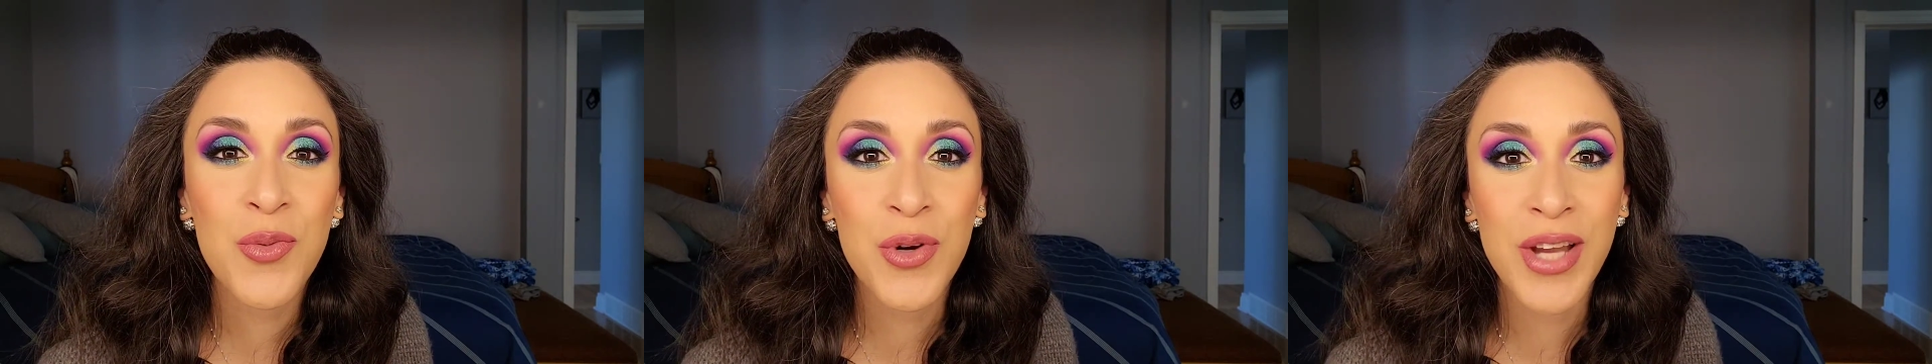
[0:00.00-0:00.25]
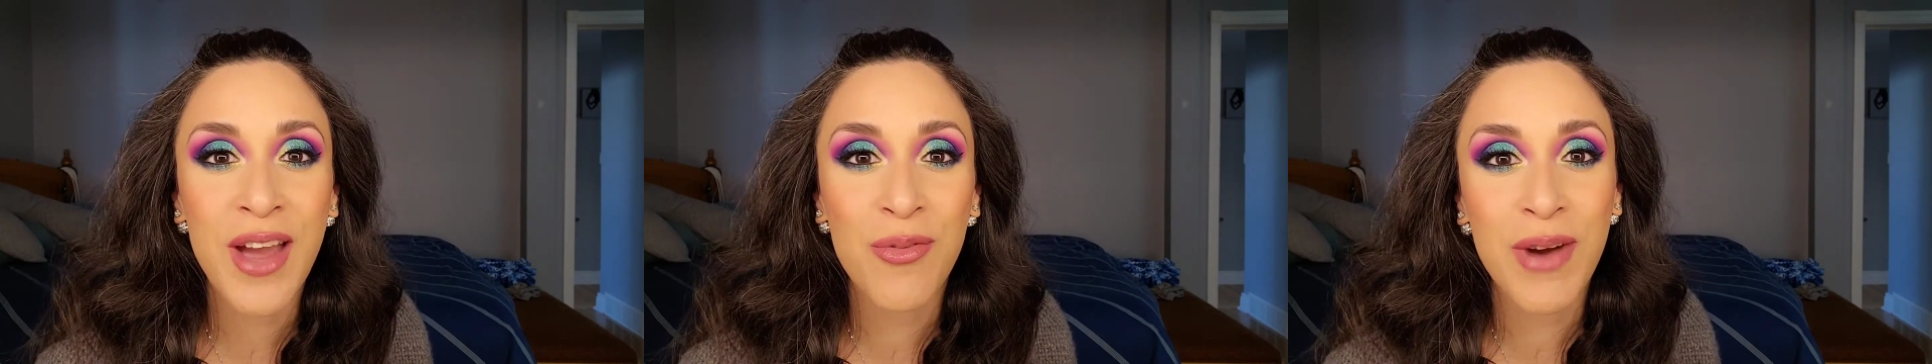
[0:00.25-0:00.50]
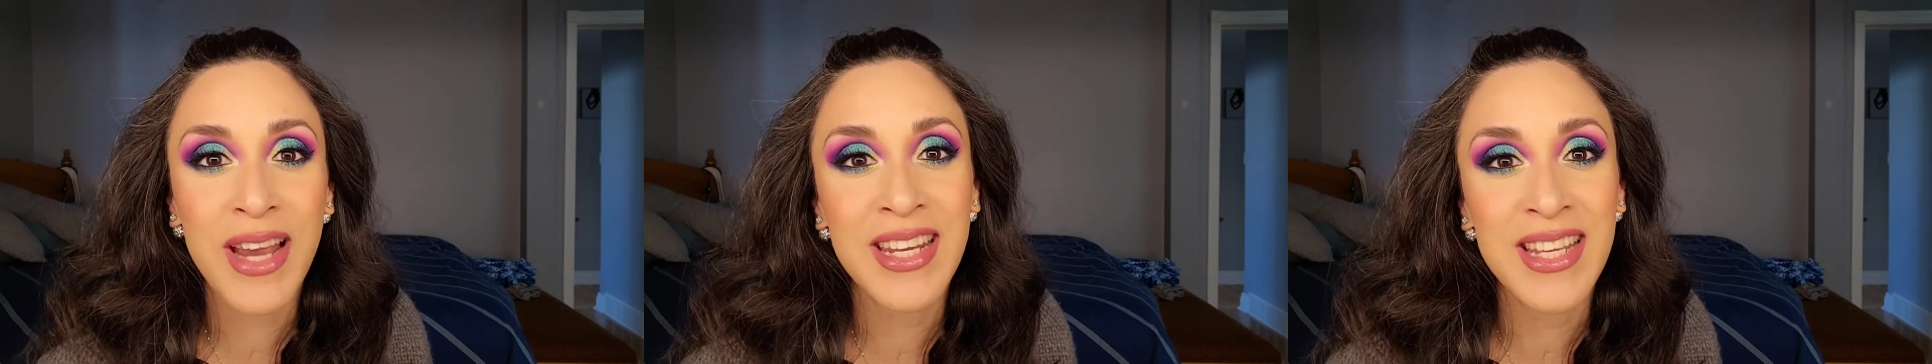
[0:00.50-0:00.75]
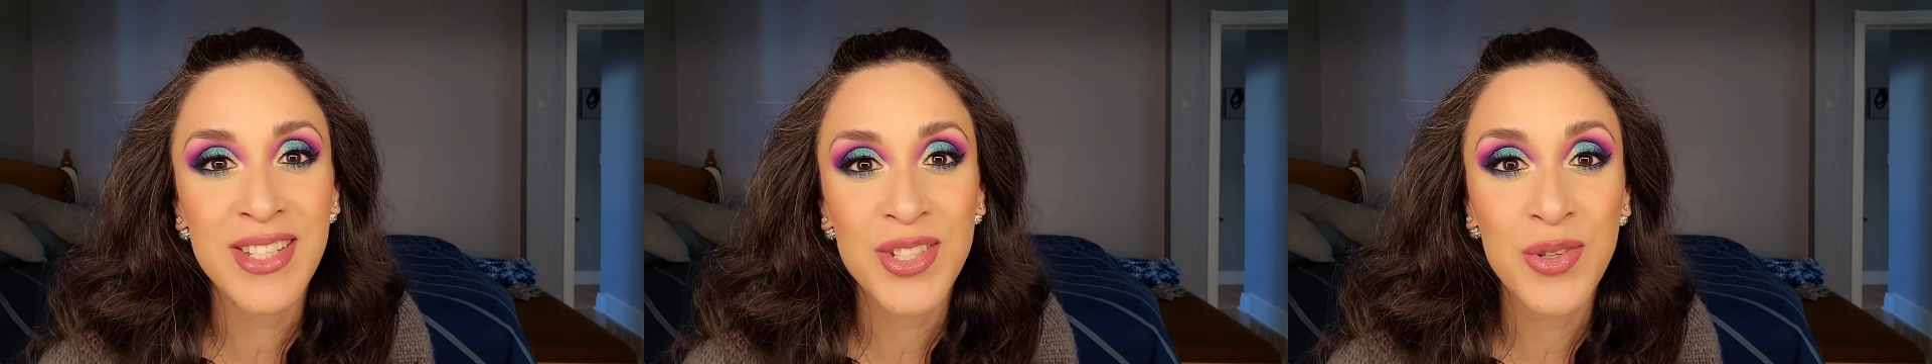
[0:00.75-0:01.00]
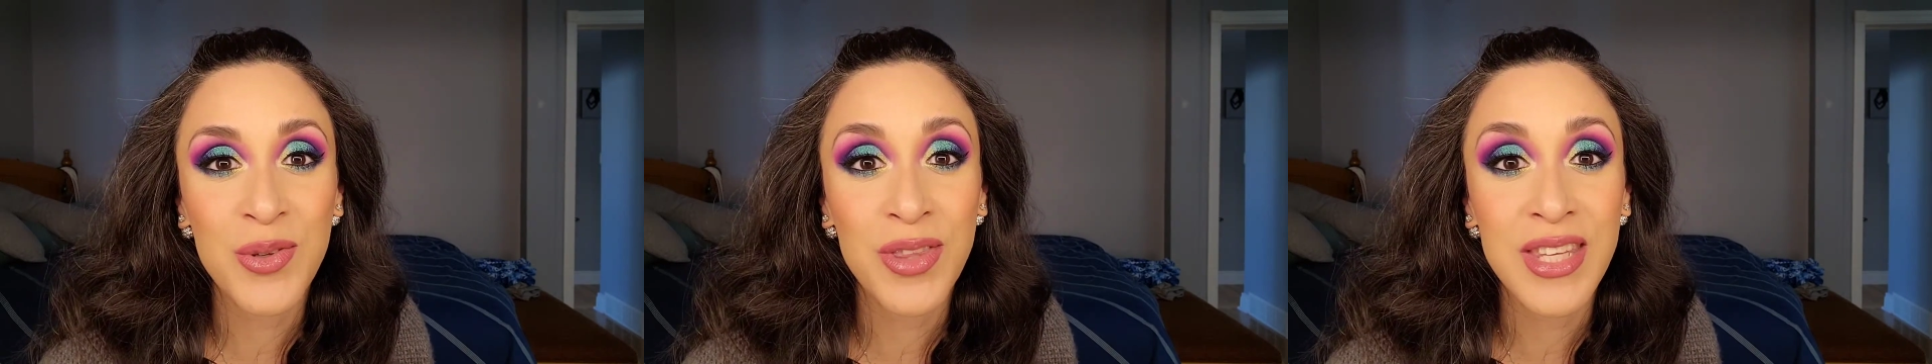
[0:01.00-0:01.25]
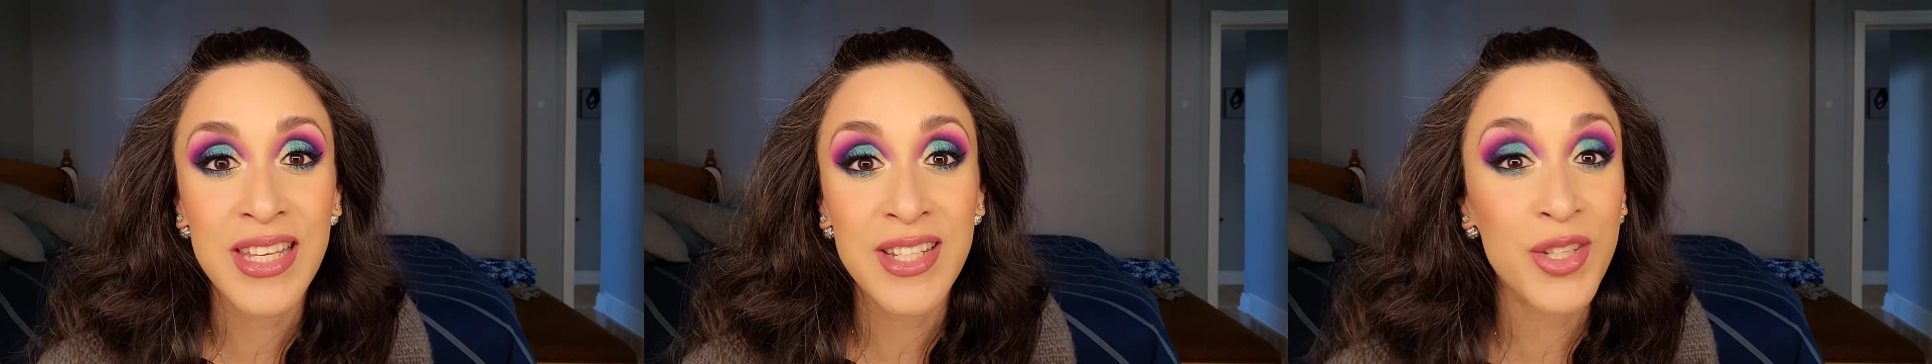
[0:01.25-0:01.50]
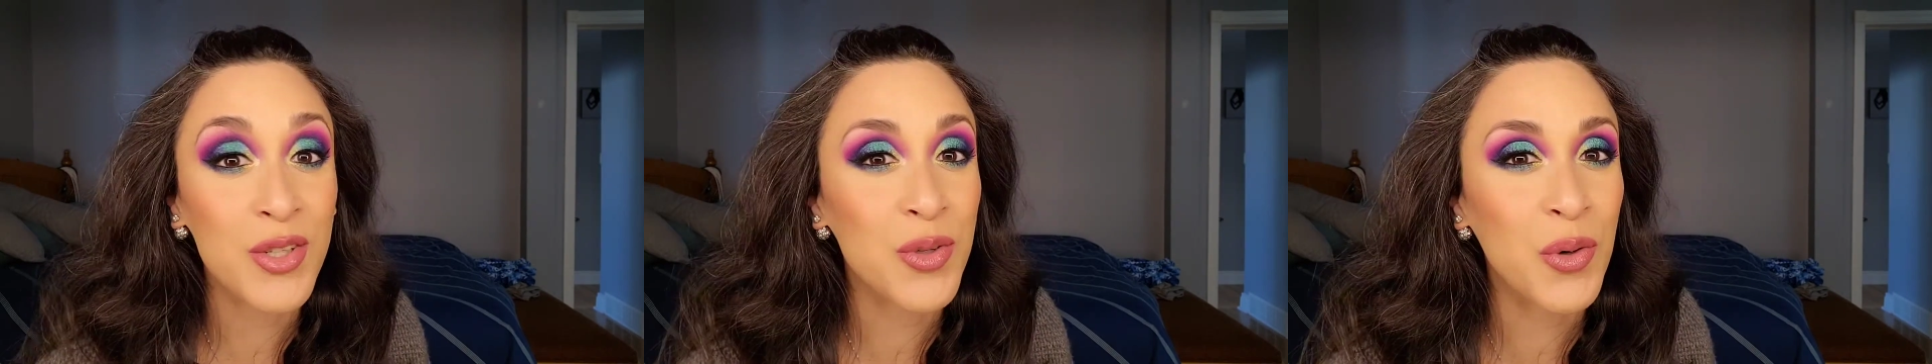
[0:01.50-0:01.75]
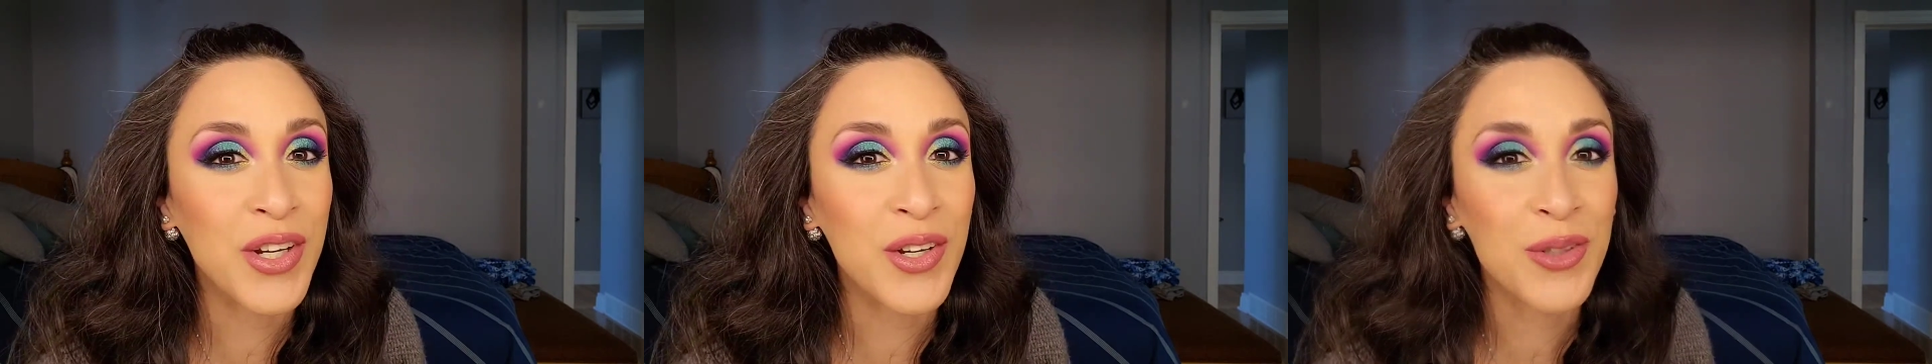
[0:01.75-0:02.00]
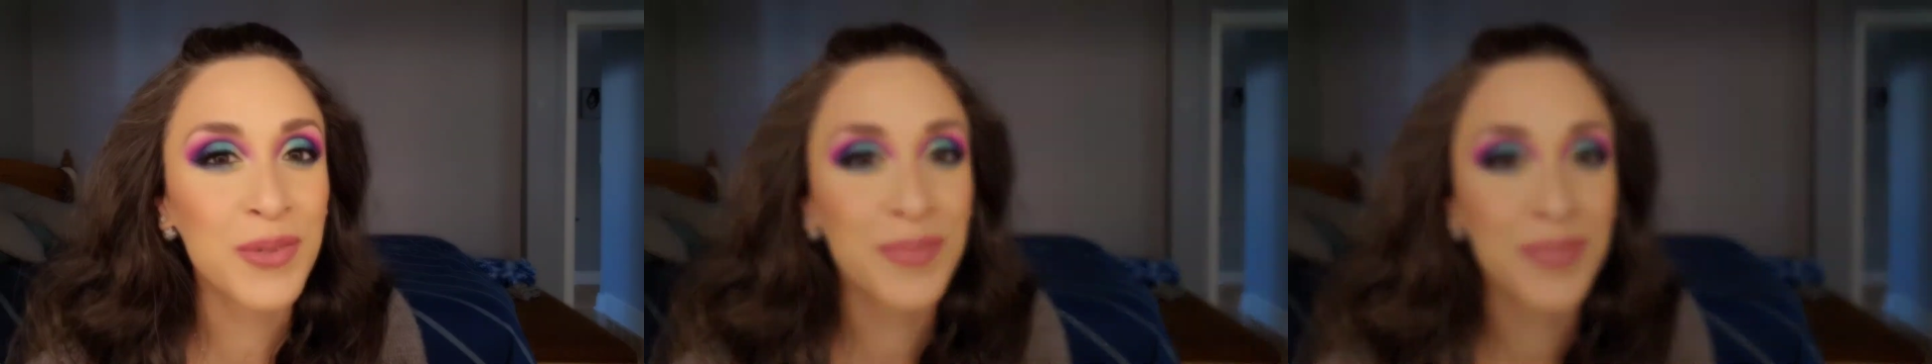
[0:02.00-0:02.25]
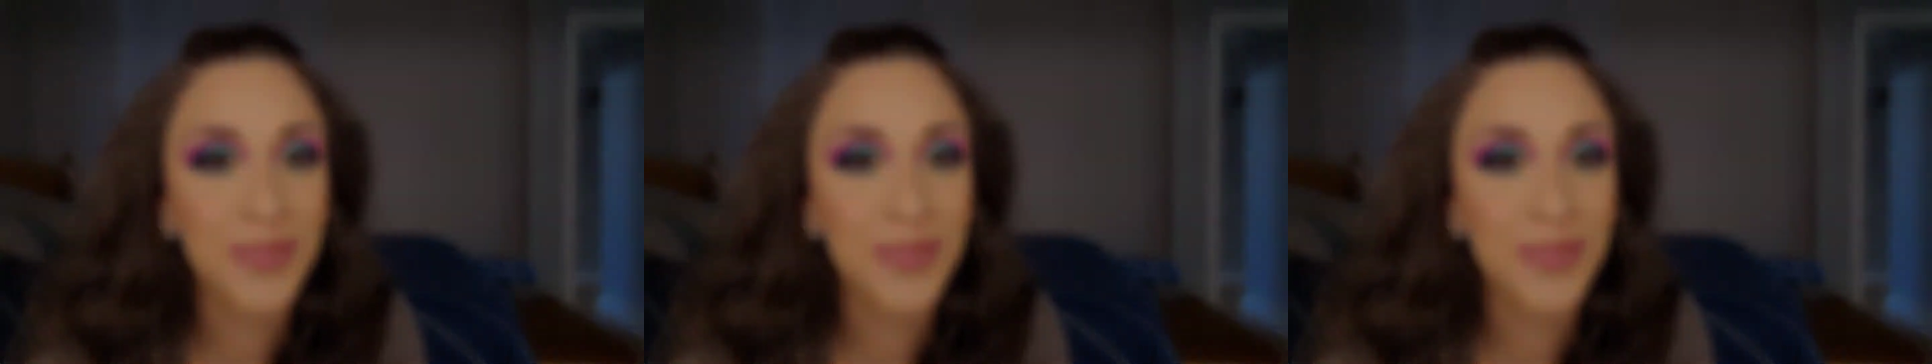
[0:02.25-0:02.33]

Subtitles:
We'll get right into the tutorial.